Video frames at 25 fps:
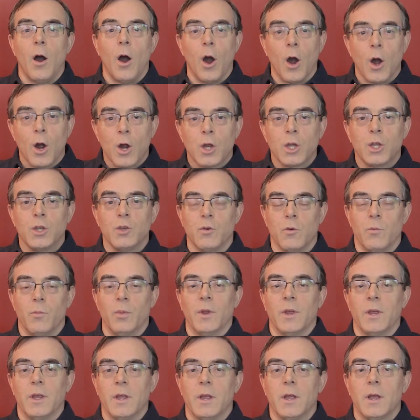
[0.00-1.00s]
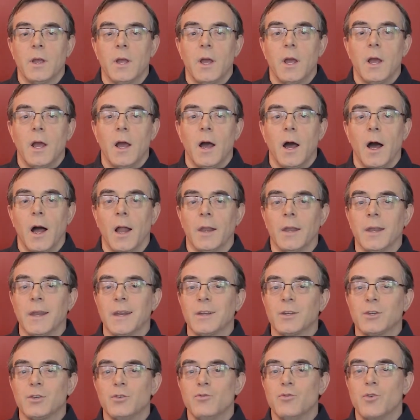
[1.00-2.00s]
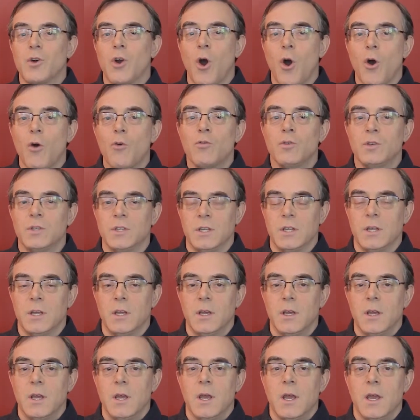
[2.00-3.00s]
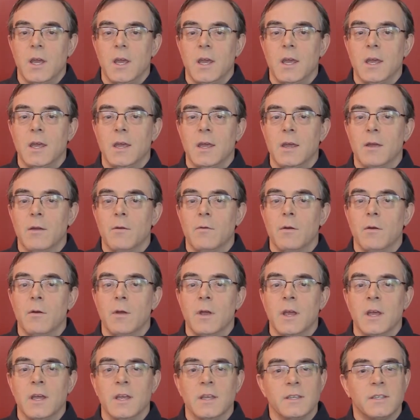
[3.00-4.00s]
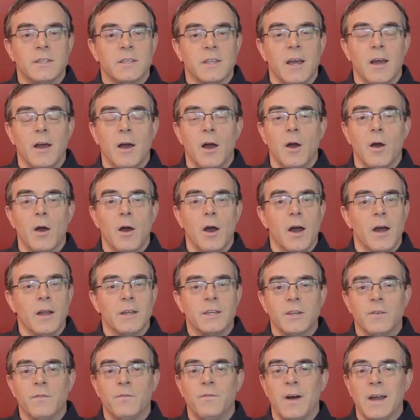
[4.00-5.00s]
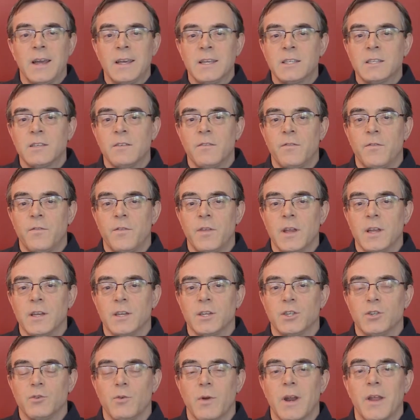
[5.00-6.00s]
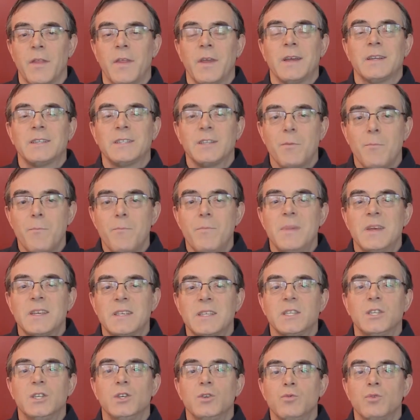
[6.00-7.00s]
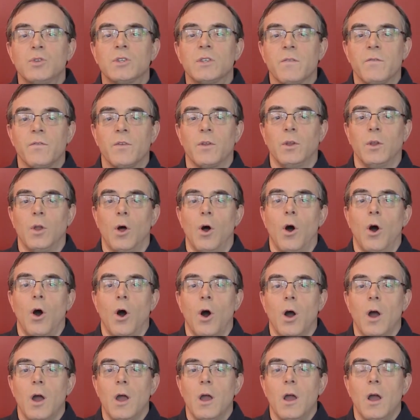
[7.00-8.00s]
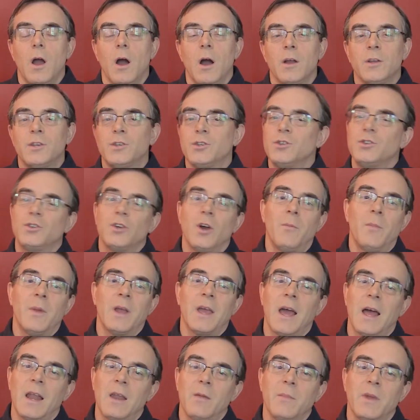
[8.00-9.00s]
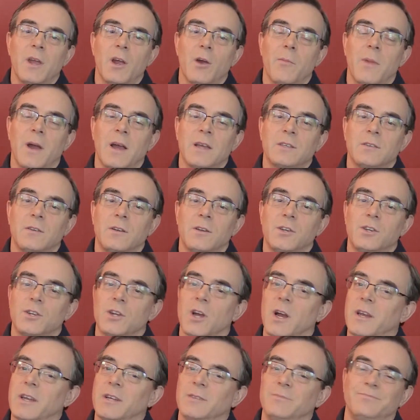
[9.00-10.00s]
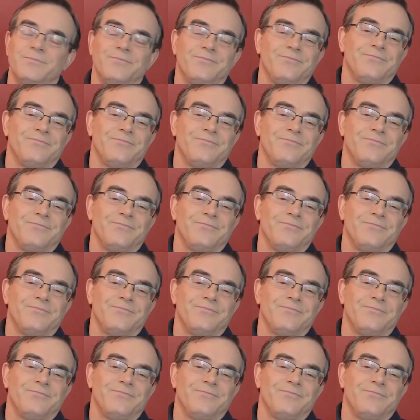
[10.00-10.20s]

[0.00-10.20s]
arguably a little too cozy is a divisive thing to do, and I think it's a misuse of the law. Should John McCallum be our ambassador to China?